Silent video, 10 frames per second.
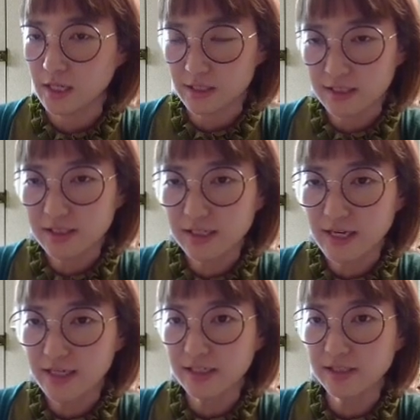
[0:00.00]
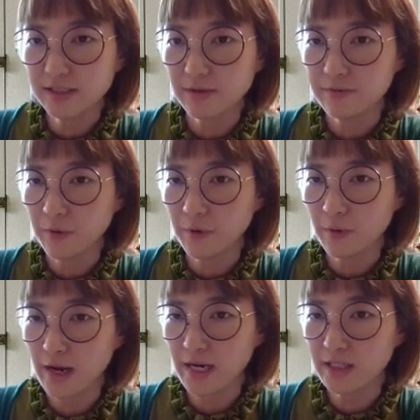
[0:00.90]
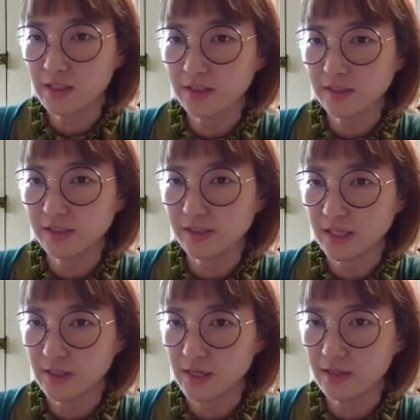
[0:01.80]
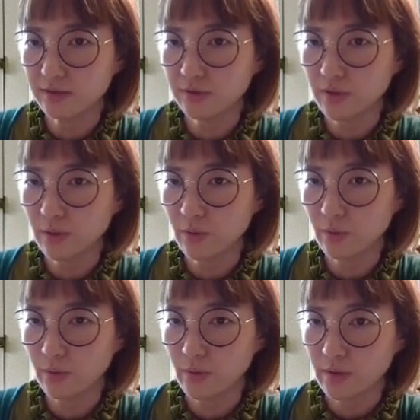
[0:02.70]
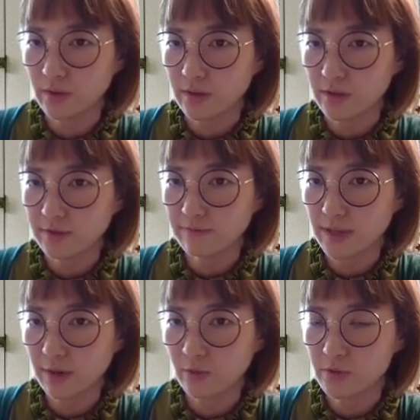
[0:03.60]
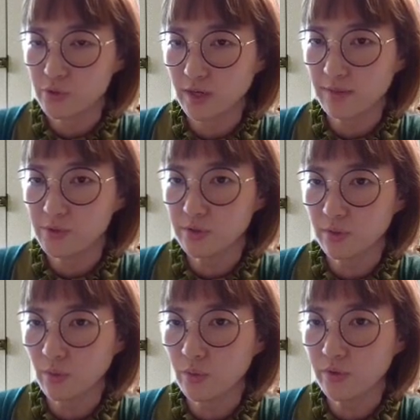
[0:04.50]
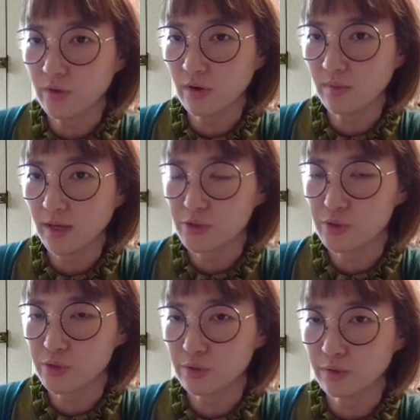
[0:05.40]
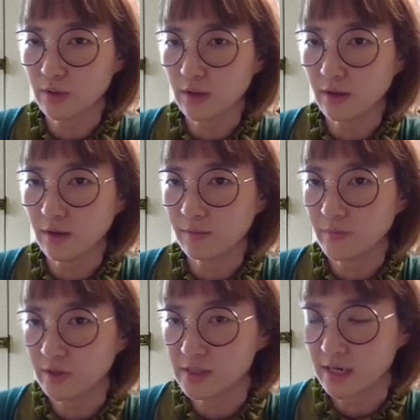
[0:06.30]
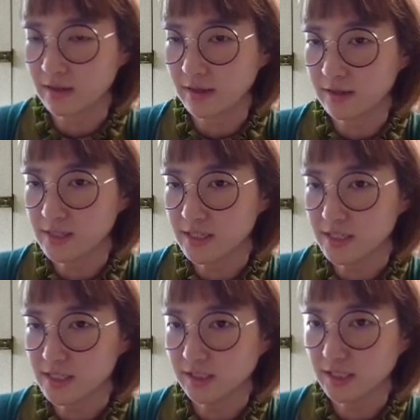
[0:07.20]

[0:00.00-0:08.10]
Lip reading: In this case, for white, this is center. So if black want to capture the corner, black should attack like this.